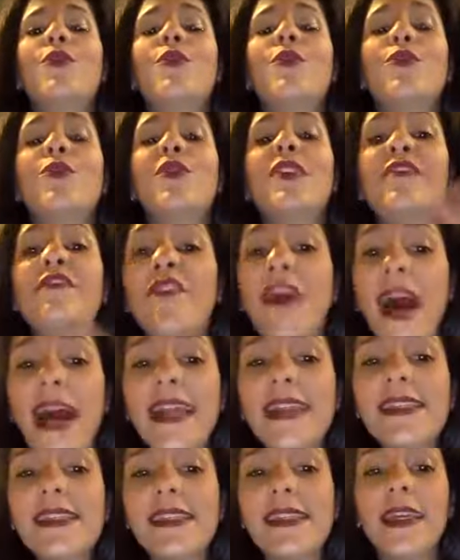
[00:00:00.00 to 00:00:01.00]

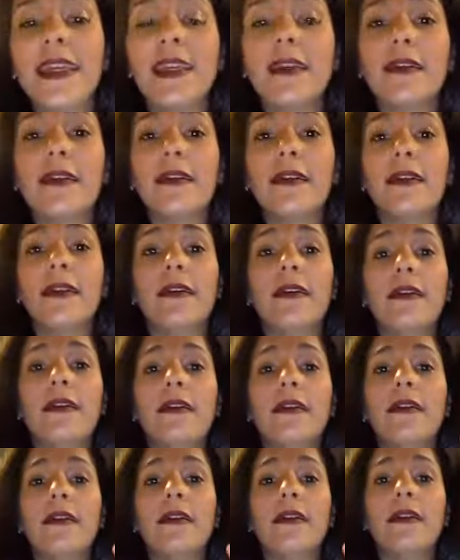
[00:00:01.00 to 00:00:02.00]
revising
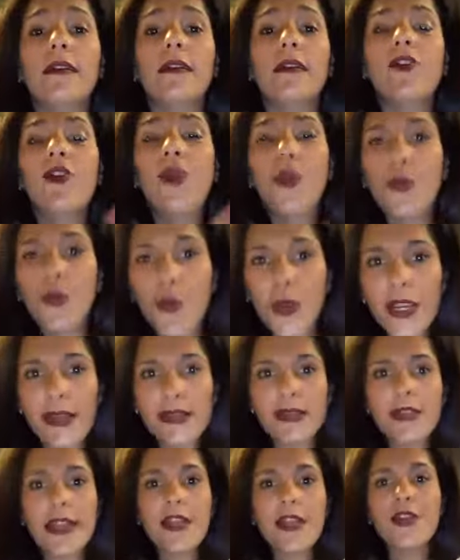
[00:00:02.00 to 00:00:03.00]
your
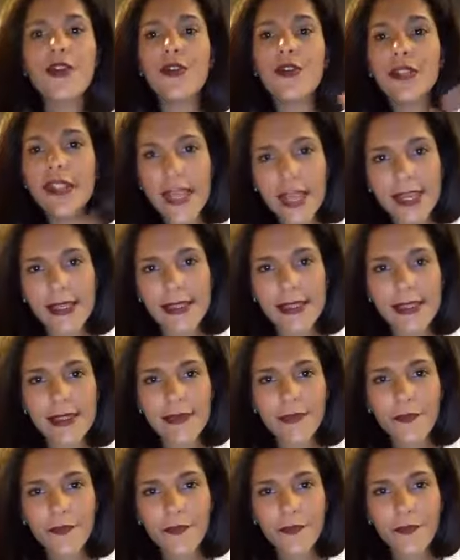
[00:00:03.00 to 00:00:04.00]
weeks and your
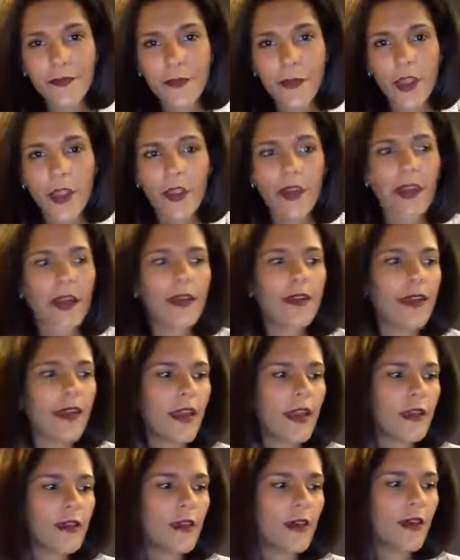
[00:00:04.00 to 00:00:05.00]
days.
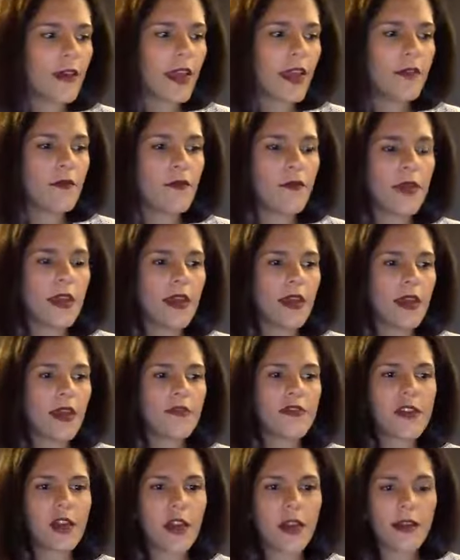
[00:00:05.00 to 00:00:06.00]
Again, okay, we
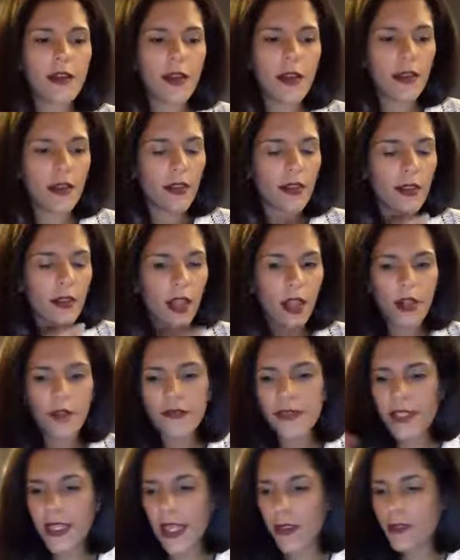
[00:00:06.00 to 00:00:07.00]
have done a lot of
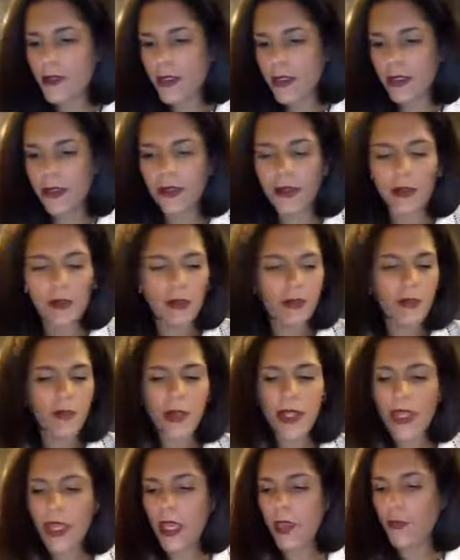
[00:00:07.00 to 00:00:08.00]
steps.
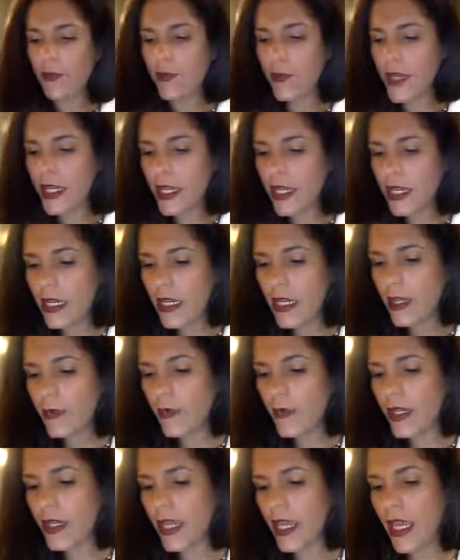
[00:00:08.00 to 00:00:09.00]
We can read,
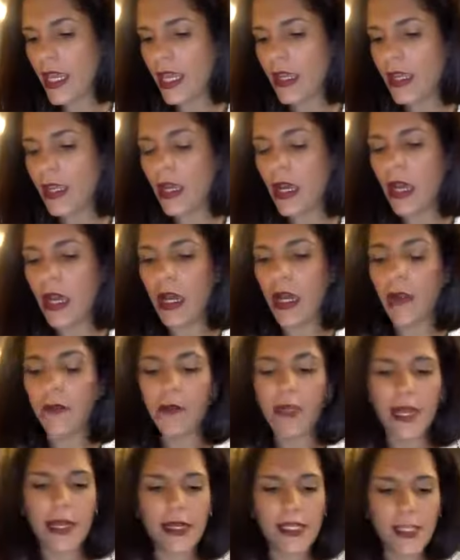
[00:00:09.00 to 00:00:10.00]
we can
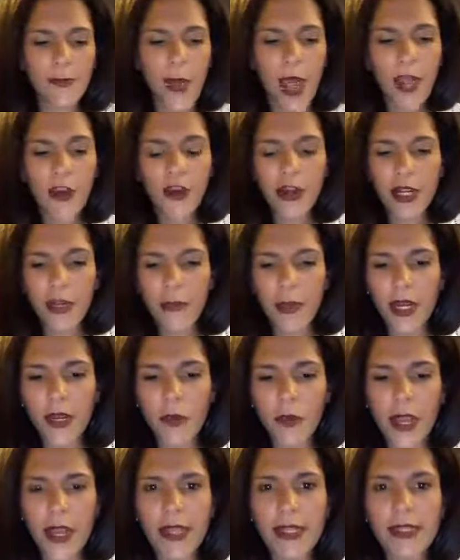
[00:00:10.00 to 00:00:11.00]
get inspired in many
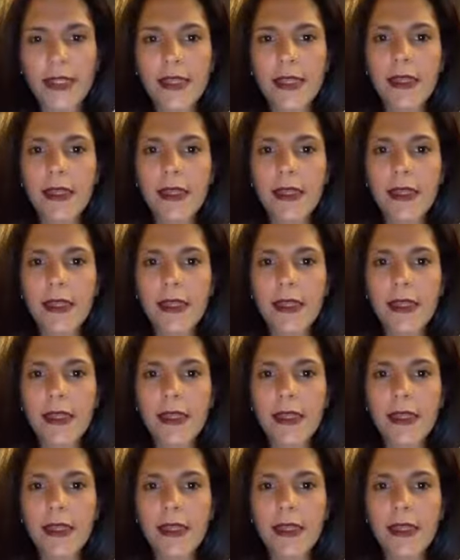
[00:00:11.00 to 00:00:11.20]
ways,